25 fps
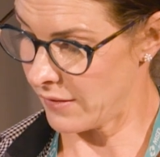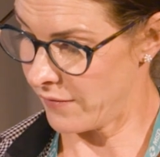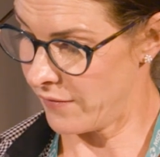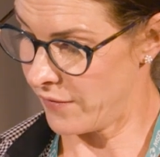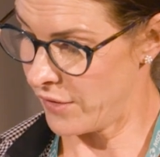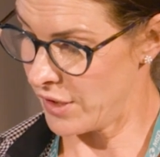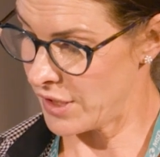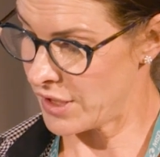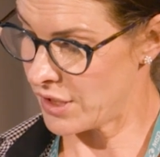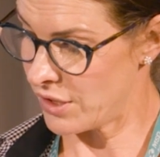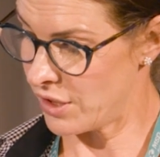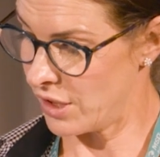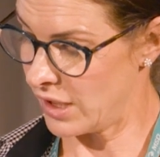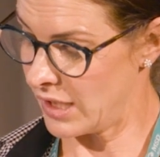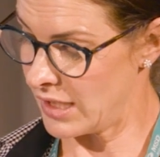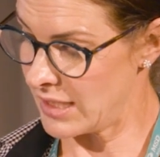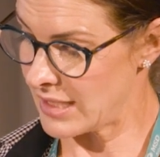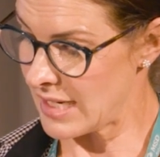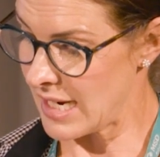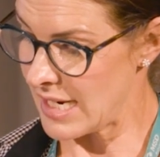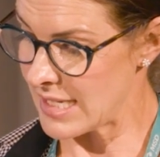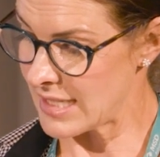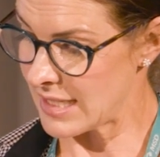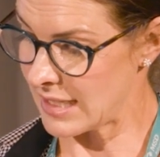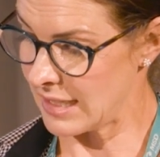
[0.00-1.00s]
the first 30
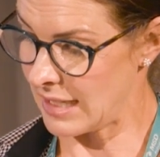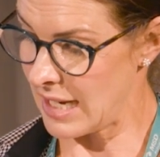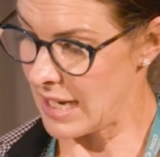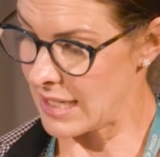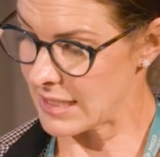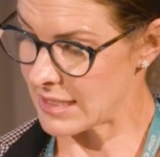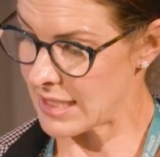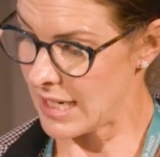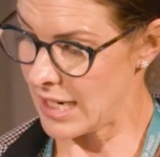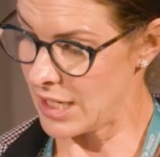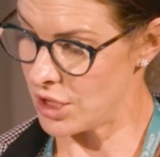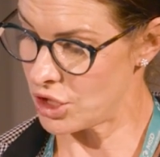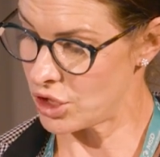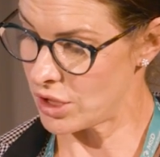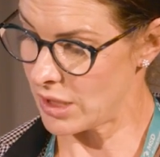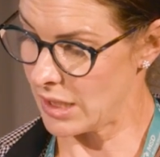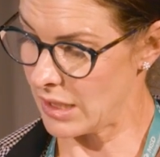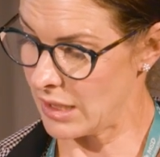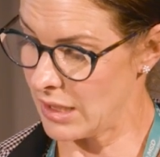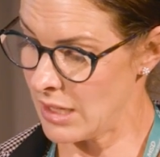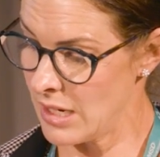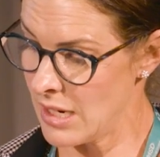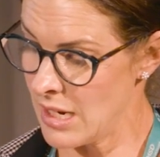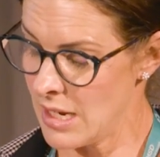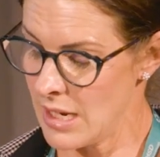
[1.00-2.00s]
days in
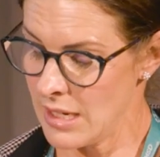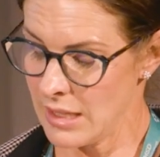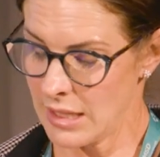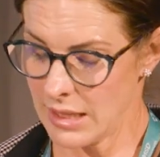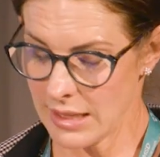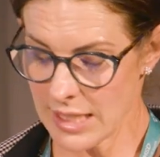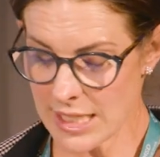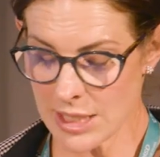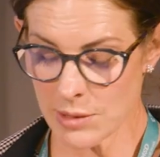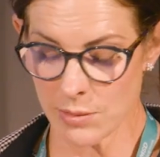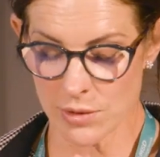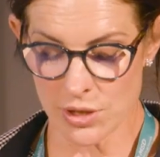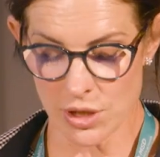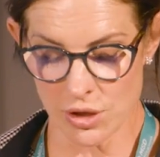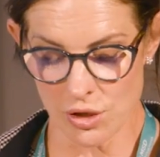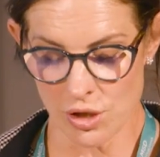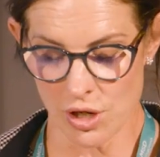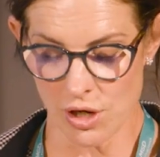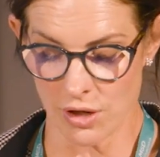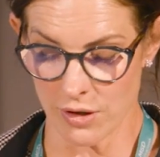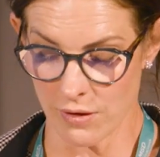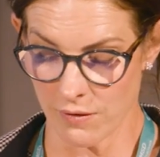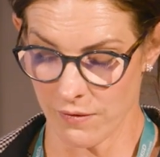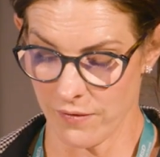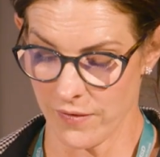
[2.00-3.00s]
lactation. Now this was a
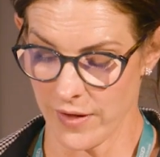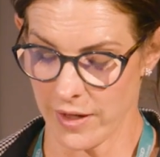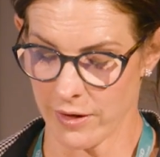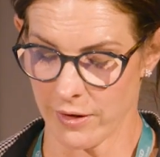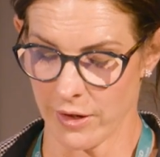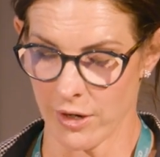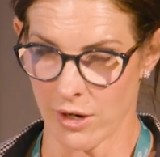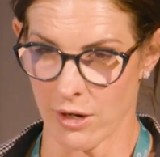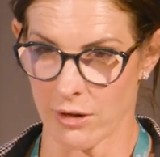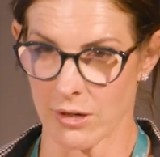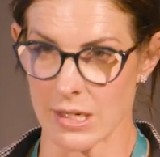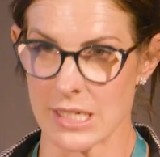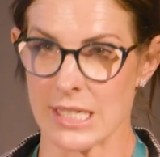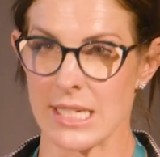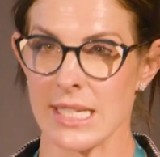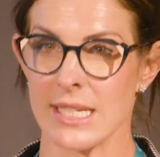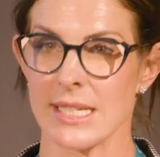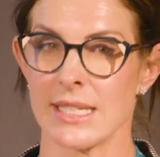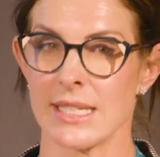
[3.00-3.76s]
non-inferiority